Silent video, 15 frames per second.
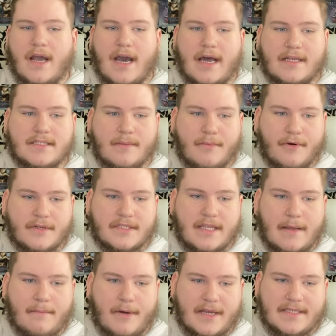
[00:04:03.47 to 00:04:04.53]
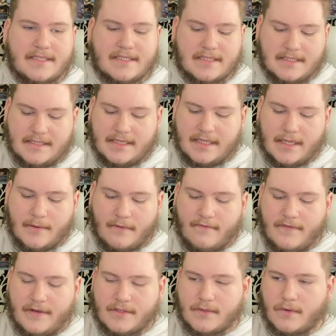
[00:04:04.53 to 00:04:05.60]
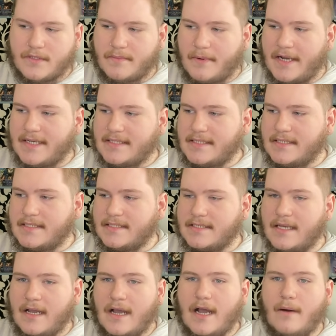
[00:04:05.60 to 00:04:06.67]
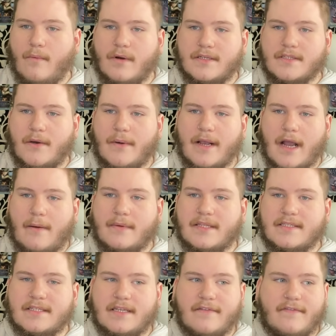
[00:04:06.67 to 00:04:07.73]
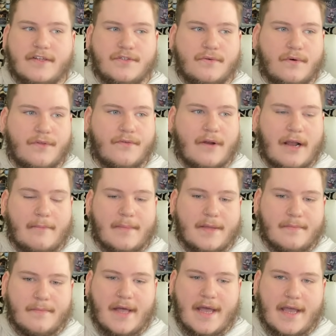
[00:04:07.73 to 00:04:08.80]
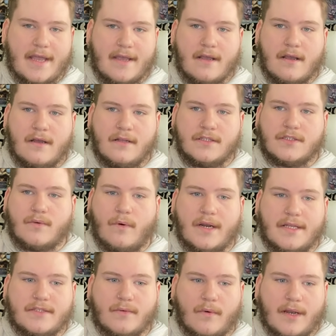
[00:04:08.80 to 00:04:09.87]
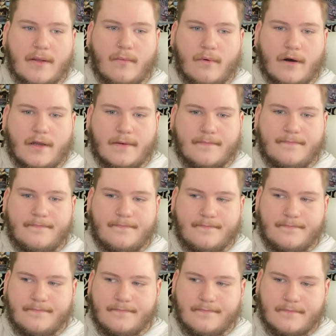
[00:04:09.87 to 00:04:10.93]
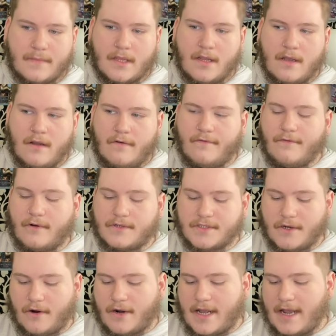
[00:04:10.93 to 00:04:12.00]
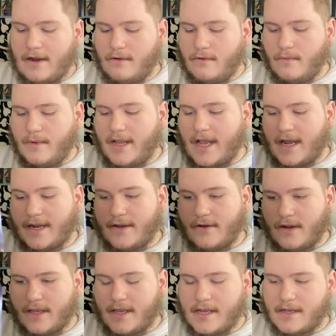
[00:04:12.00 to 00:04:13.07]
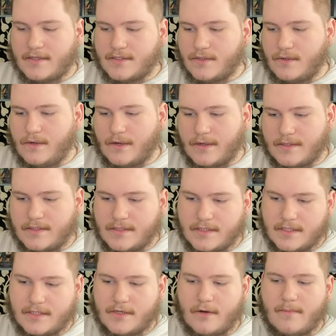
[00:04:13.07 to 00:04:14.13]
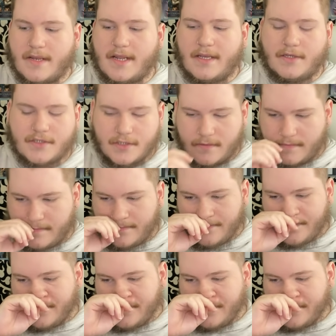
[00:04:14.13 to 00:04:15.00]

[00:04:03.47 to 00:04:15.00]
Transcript: How does the person that Pisces is dealing with feel towards Pisces? And what is going on with this individual throughout mid-May twenty twenty-one? First card out, we got here a King of Swords, determination.